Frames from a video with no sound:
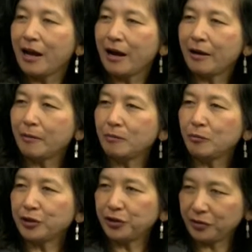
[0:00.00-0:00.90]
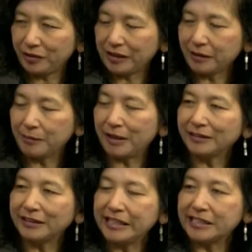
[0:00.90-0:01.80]
What do you think about
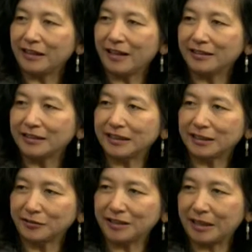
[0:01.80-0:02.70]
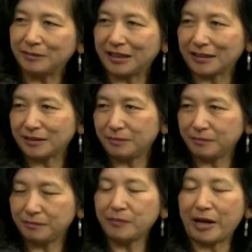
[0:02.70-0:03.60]
the legalizing of same-sex
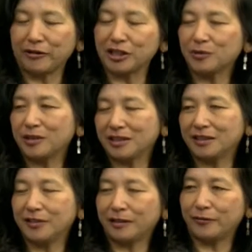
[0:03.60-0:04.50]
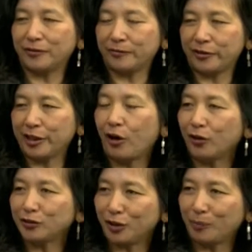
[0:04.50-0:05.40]
marriage, which is a very
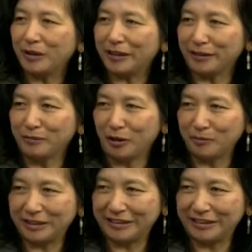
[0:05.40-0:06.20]
hot topic at the moment